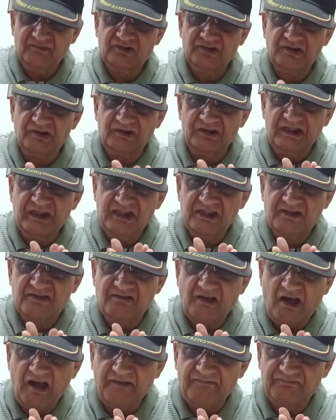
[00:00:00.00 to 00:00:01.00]
So
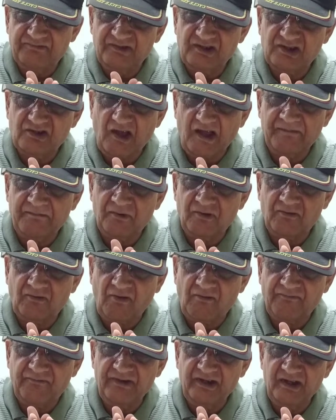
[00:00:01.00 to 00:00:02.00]
this
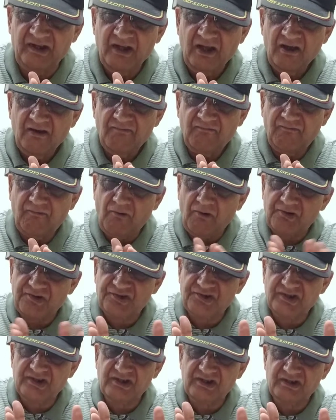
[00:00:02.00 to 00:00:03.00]
hypertrophy
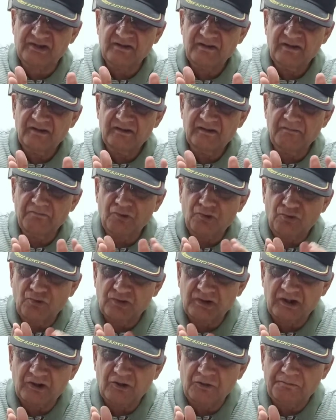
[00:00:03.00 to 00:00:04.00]
forces the
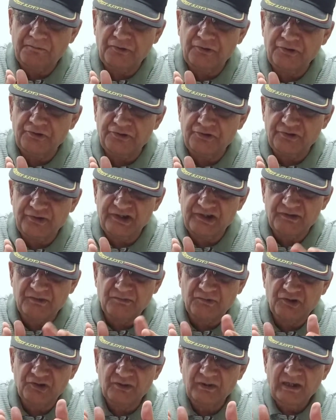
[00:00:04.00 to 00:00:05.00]
mucosa to protrude.
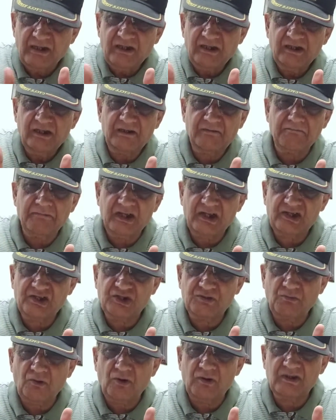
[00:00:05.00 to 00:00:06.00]
It makes
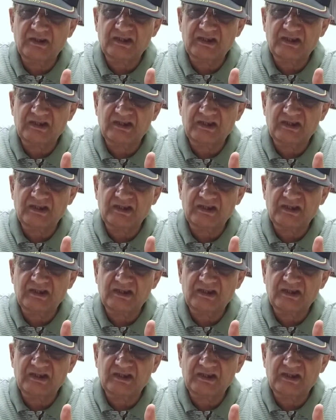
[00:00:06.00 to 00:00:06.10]
small